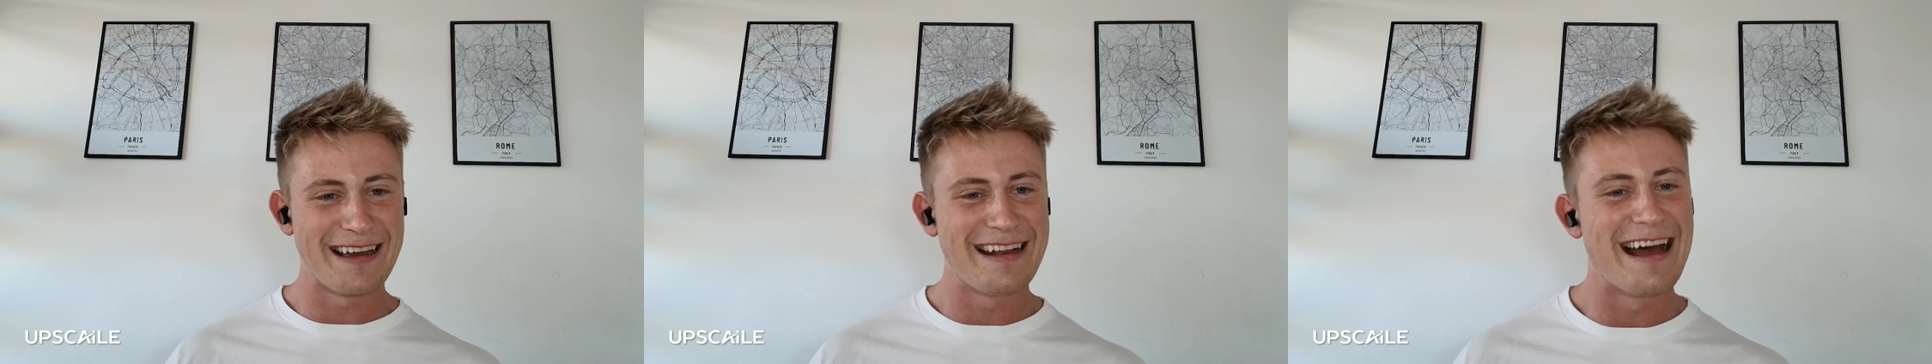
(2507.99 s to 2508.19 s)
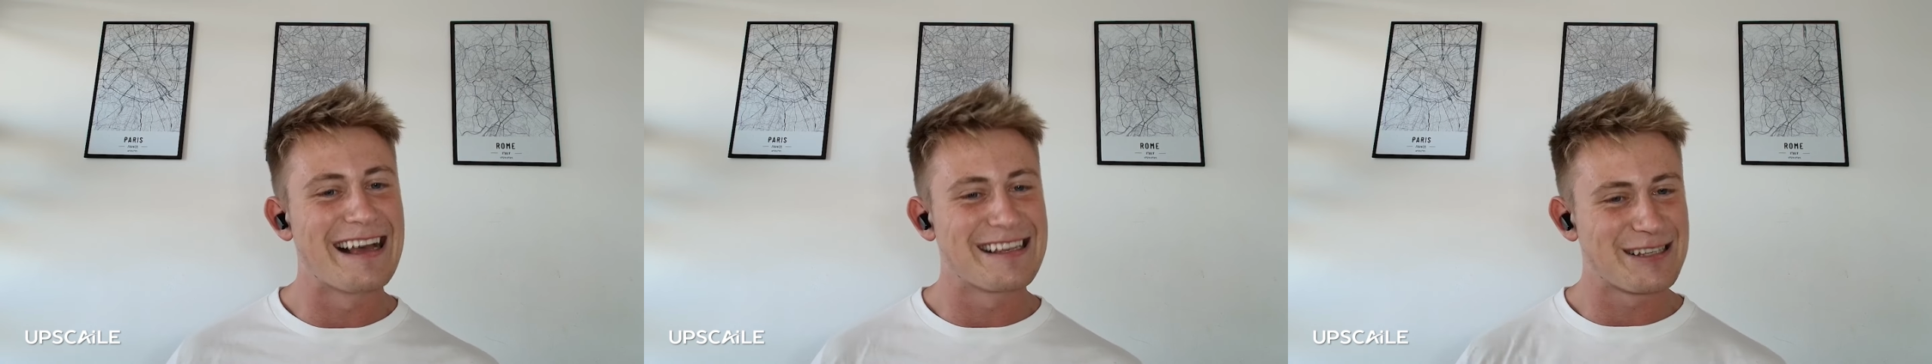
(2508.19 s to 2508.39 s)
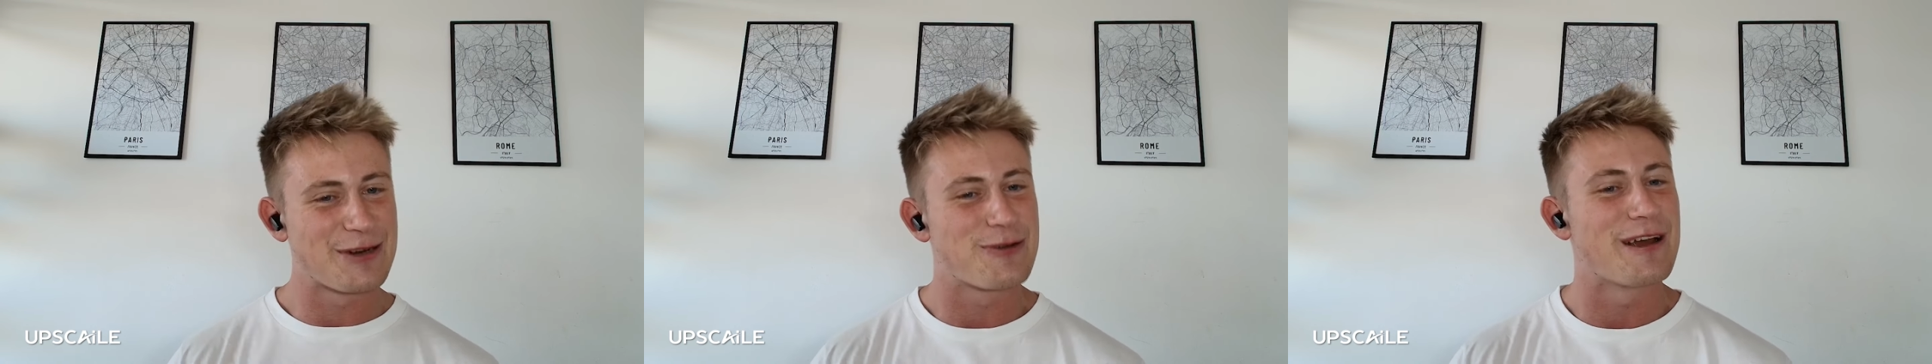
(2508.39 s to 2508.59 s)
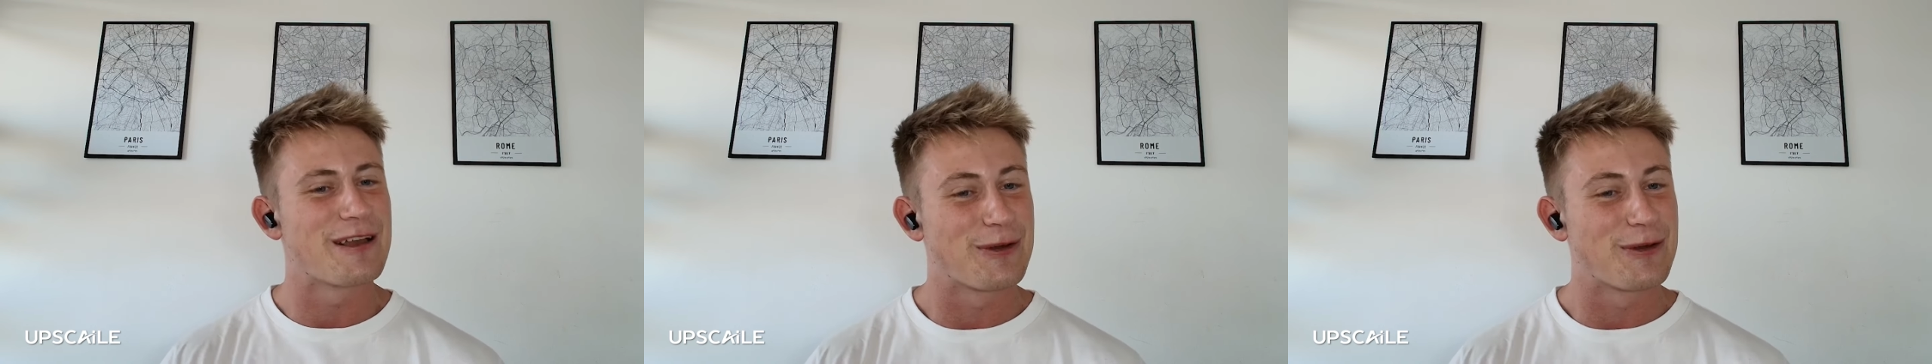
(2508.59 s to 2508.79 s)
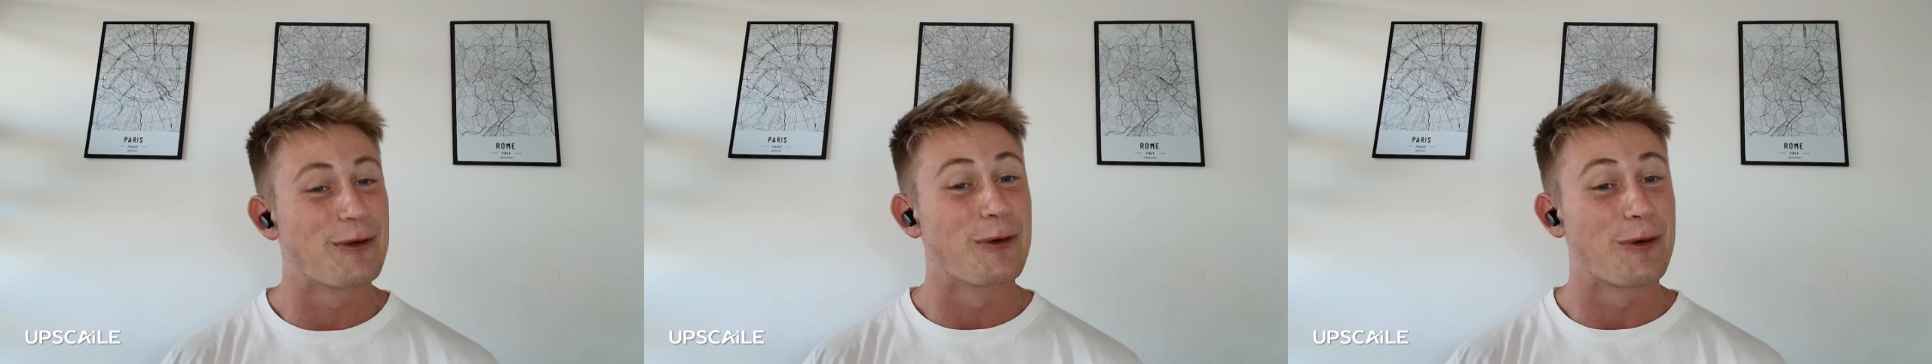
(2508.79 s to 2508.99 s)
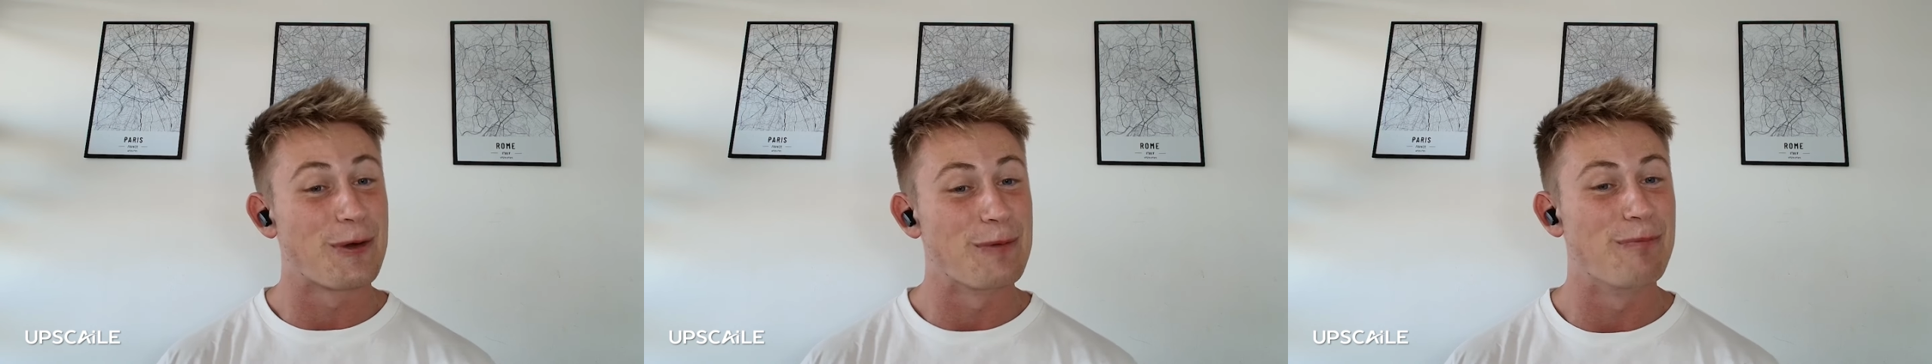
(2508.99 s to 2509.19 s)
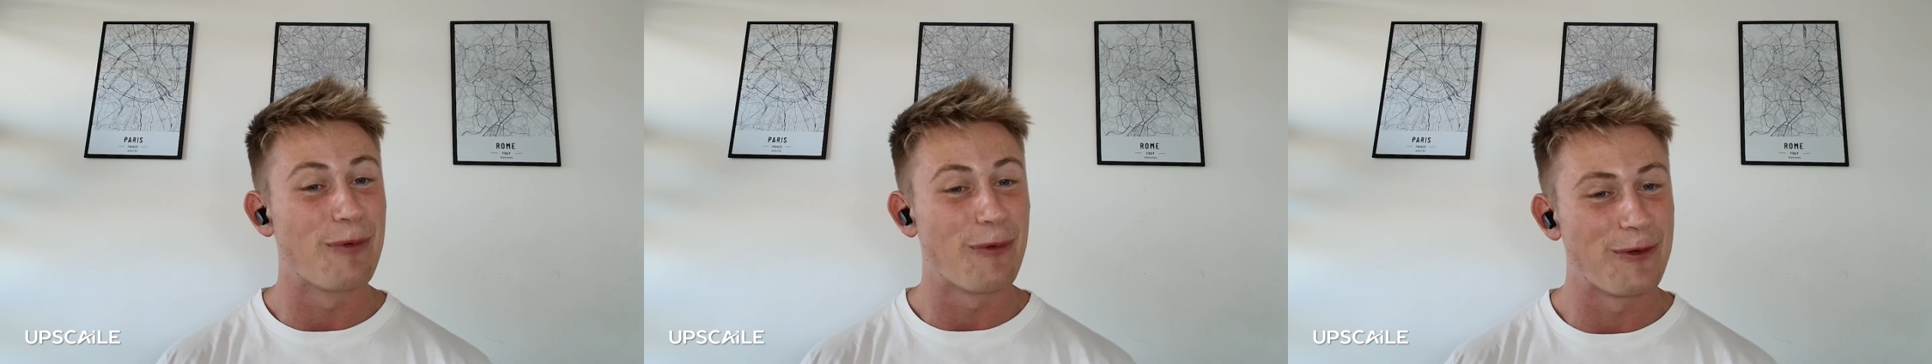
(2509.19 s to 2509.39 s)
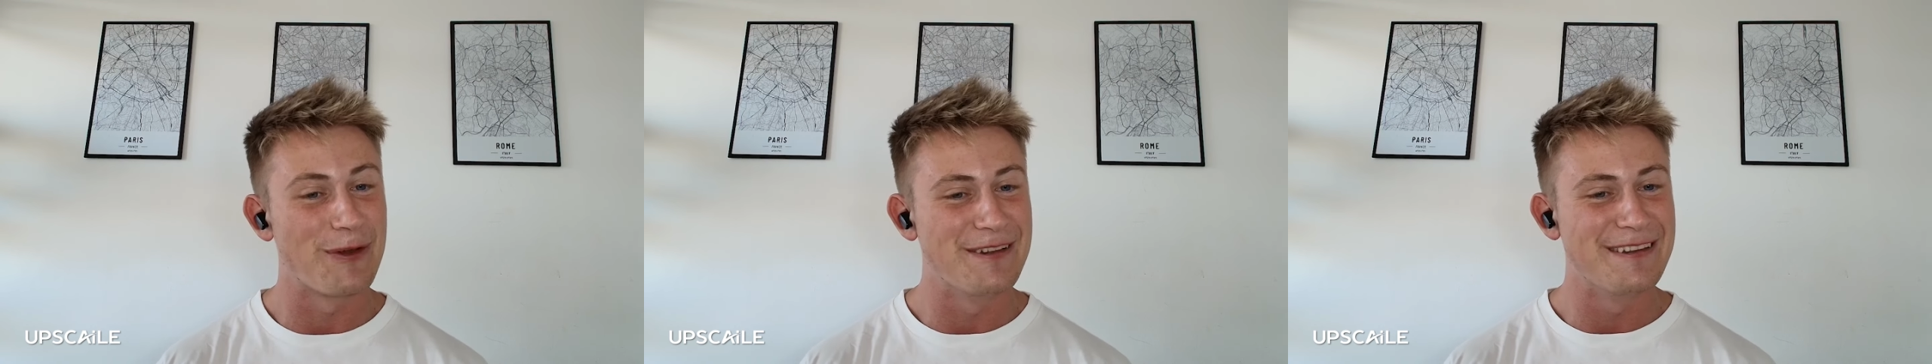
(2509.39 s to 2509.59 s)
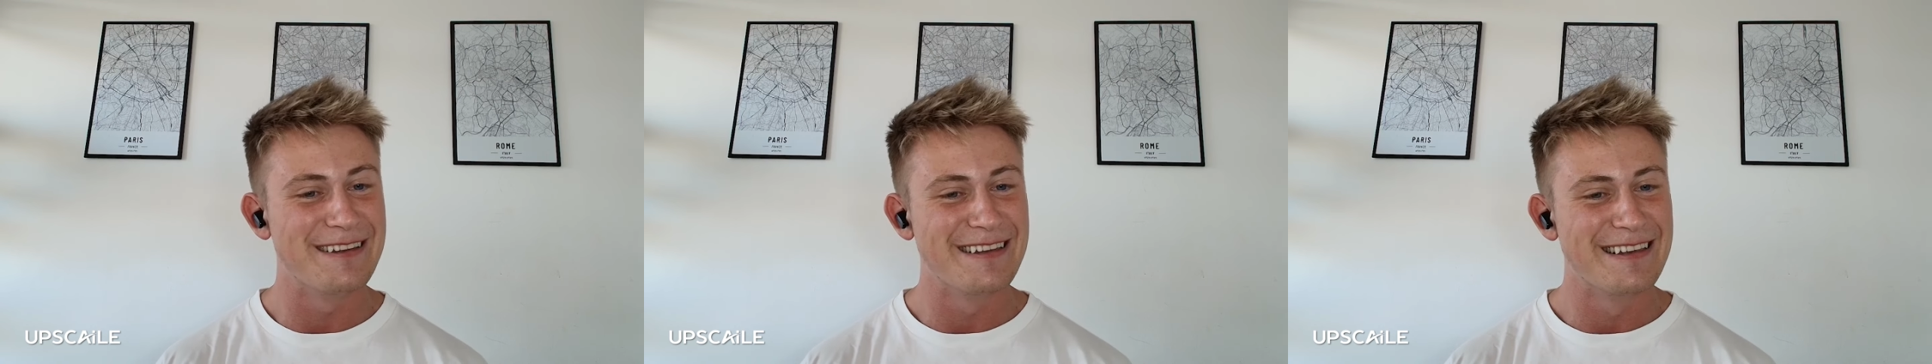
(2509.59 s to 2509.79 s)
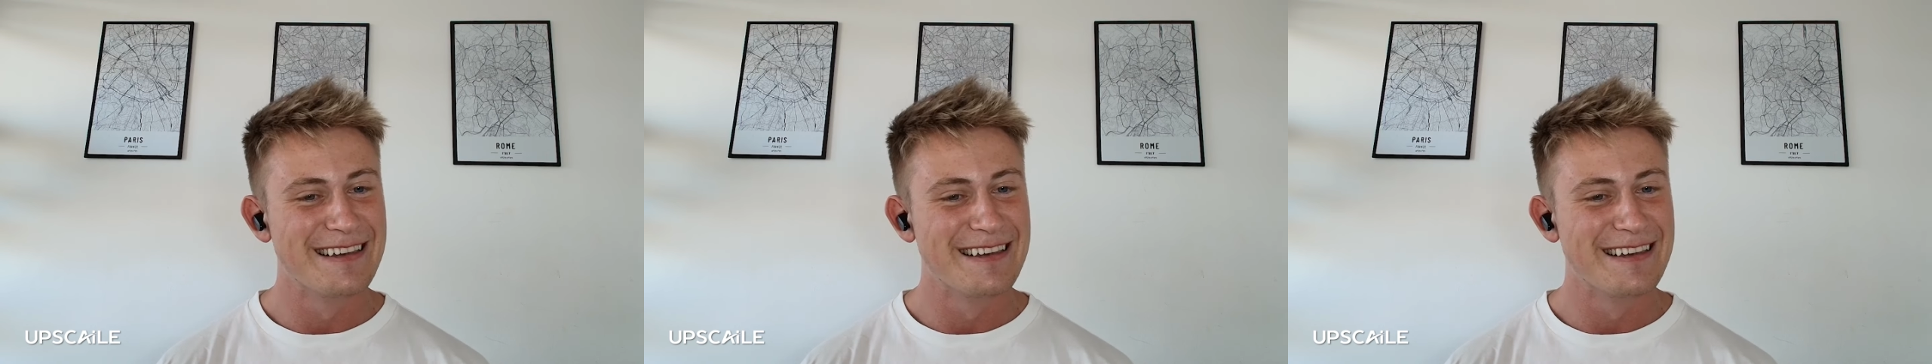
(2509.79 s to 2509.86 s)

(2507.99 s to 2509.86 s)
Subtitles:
and that's a critical component.